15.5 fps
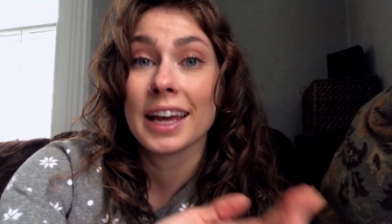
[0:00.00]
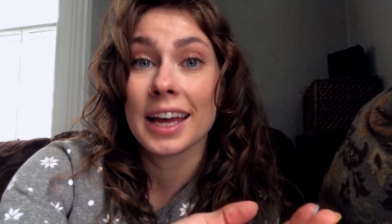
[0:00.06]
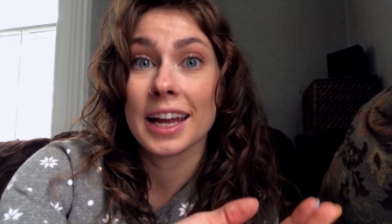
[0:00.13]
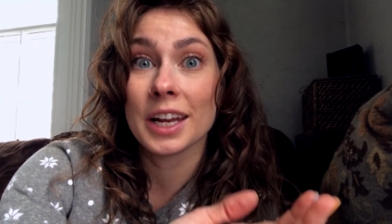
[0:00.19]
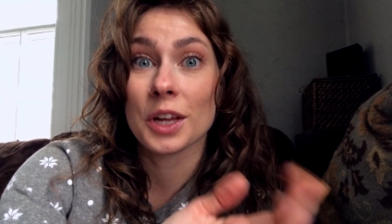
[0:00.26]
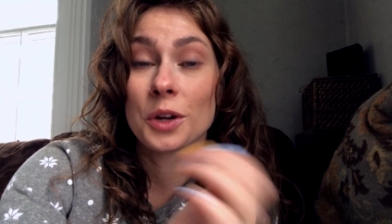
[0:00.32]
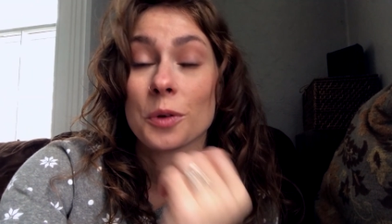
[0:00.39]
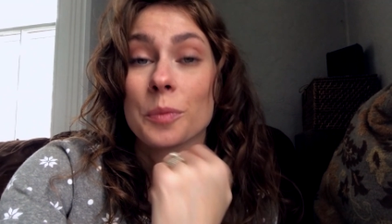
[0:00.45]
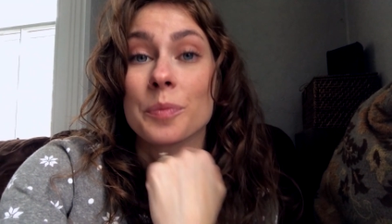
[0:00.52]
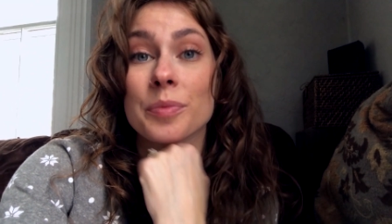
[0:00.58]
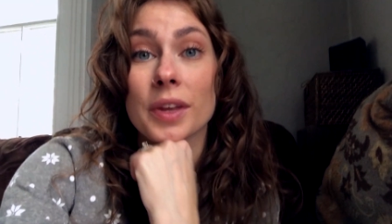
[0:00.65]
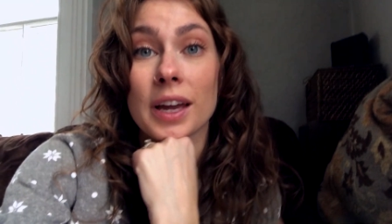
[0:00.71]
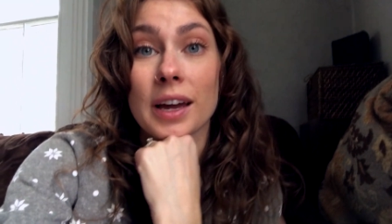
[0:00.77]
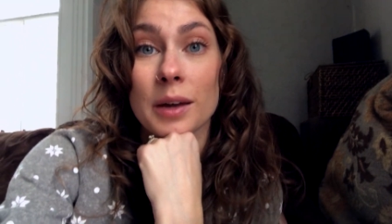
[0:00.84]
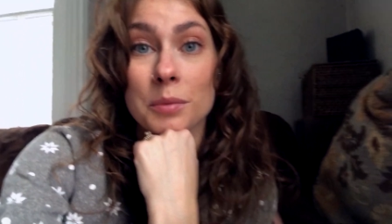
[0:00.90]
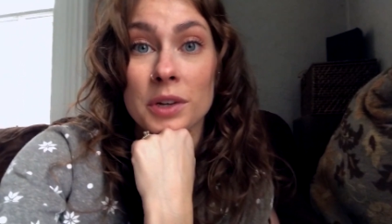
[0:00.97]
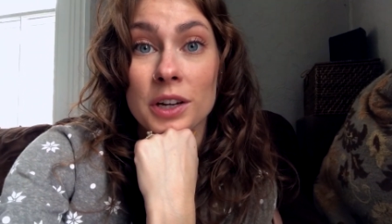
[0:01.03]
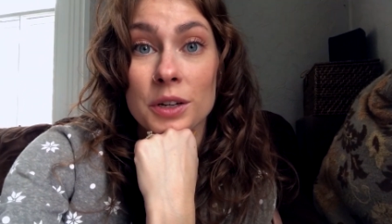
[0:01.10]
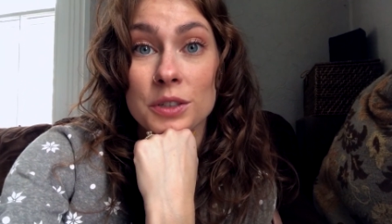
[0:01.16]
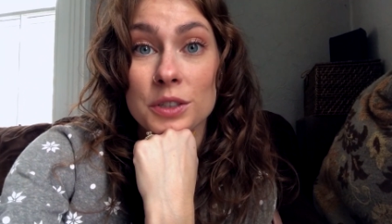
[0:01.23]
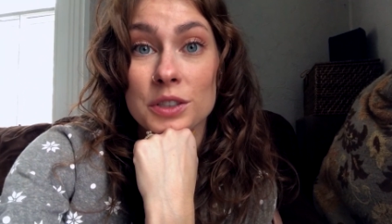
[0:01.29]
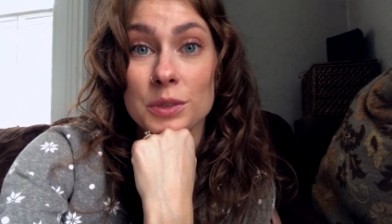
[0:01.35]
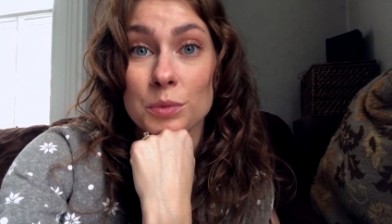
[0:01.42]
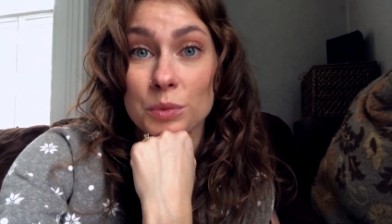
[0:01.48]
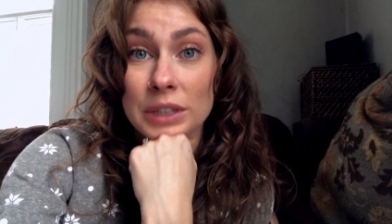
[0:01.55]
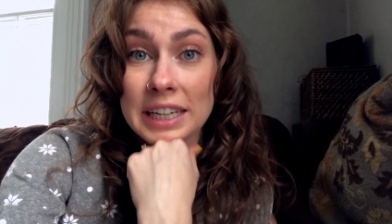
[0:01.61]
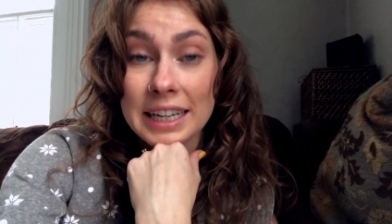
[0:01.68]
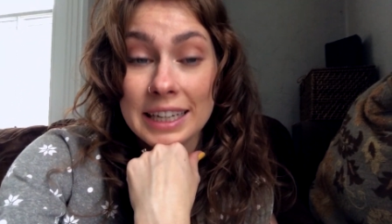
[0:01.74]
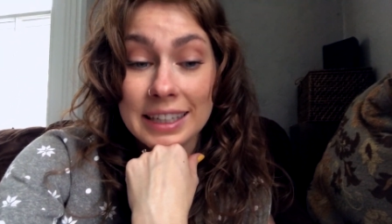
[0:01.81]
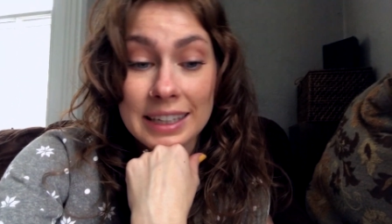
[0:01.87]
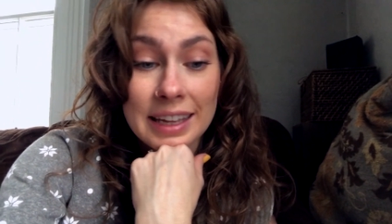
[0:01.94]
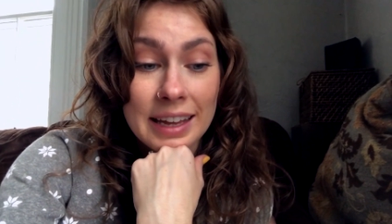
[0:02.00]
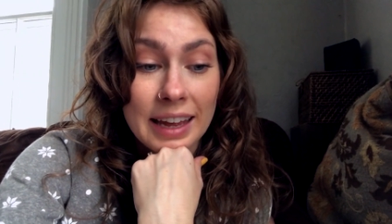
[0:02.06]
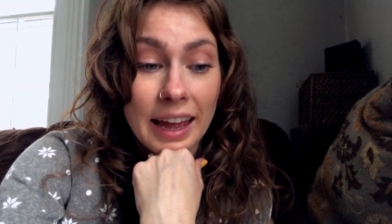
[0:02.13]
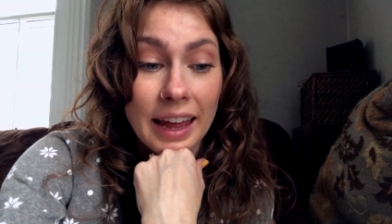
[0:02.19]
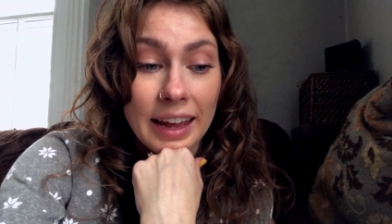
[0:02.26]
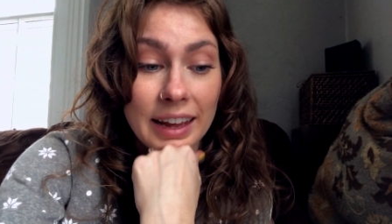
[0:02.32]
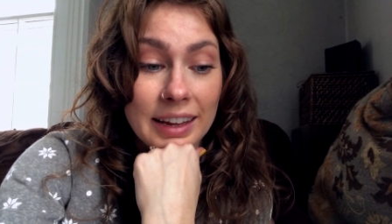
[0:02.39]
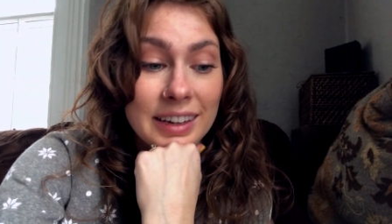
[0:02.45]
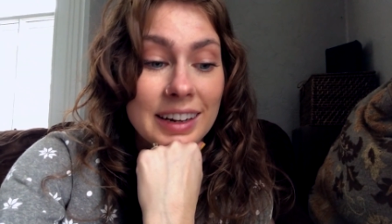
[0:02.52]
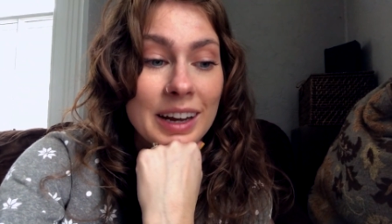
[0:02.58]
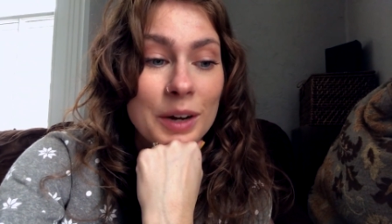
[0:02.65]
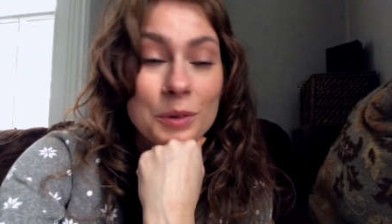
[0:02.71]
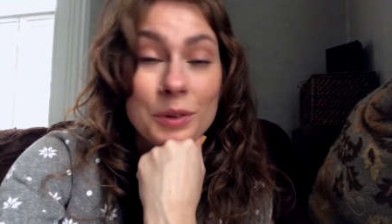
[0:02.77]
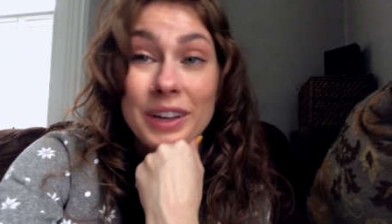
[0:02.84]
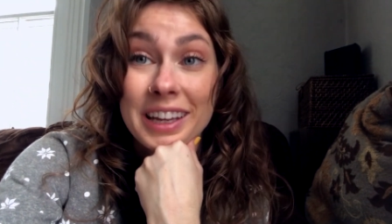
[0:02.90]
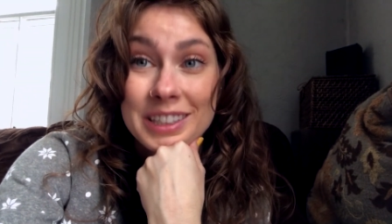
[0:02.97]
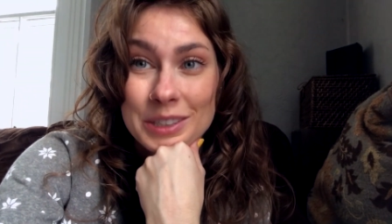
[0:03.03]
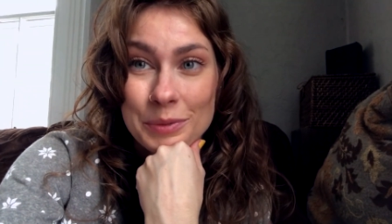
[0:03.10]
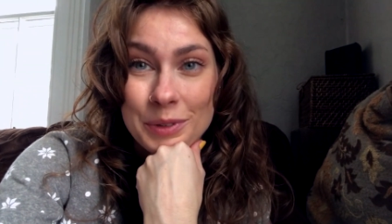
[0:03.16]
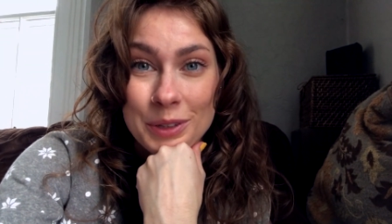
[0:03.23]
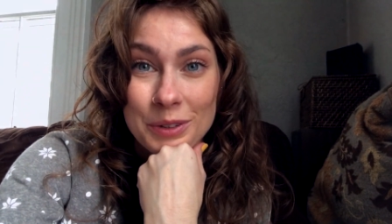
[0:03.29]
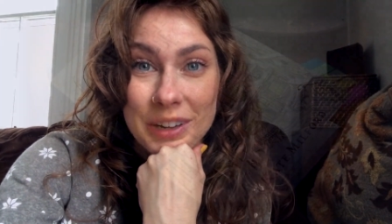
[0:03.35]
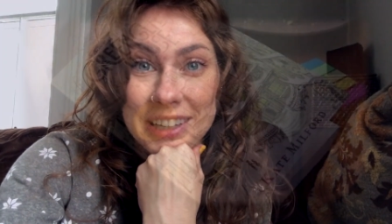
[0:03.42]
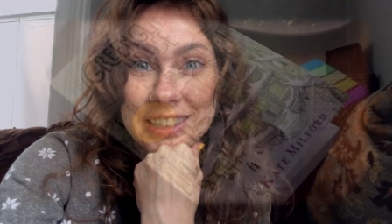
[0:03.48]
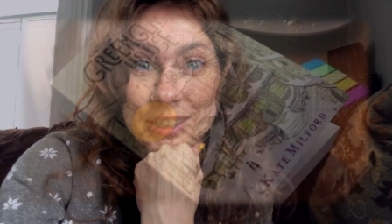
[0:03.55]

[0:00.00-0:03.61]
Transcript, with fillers: Anywho, I'm gonna go do some reading and I will catch up with you guys